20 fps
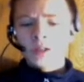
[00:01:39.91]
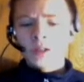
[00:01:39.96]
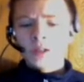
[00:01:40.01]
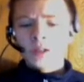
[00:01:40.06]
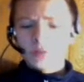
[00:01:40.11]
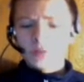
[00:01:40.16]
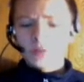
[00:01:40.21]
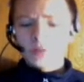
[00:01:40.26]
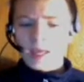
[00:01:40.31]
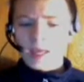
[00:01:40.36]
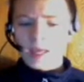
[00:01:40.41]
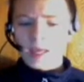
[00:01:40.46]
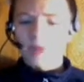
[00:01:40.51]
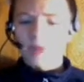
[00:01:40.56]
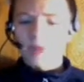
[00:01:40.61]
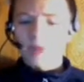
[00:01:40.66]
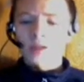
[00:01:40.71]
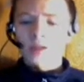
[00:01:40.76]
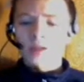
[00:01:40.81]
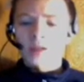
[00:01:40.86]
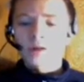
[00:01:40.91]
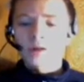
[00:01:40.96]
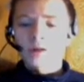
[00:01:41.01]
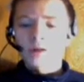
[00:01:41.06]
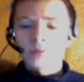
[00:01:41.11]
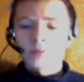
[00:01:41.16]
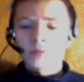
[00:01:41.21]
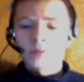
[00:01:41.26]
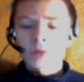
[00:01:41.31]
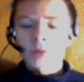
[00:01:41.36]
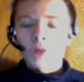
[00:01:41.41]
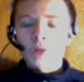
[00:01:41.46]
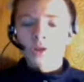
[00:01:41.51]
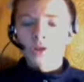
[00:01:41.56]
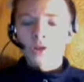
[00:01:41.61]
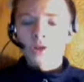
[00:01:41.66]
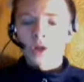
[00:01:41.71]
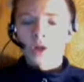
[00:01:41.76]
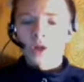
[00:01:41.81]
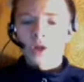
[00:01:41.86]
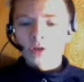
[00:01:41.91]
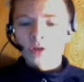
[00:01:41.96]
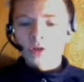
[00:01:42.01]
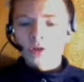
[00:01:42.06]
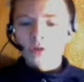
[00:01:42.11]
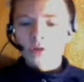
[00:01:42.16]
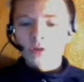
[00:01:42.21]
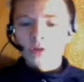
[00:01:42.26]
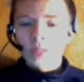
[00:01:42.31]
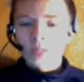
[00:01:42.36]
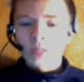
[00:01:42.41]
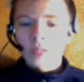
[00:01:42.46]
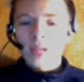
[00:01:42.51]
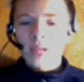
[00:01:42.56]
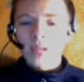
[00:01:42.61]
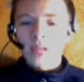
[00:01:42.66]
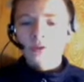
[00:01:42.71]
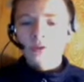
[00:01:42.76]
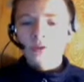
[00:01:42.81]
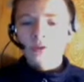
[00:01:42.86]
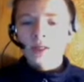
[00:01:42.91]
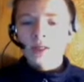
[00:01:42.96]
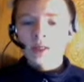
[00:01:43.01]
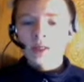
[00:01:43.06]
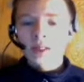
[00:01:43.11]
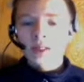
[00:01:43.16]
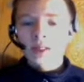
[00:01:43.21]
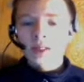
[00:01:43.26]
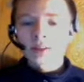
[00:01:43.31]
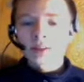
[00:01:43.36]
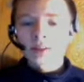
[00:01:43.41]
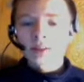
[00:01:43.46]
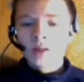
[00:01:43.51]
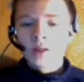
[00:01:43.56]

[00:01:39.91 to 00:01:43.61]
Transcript: that have like a much larger blast radius,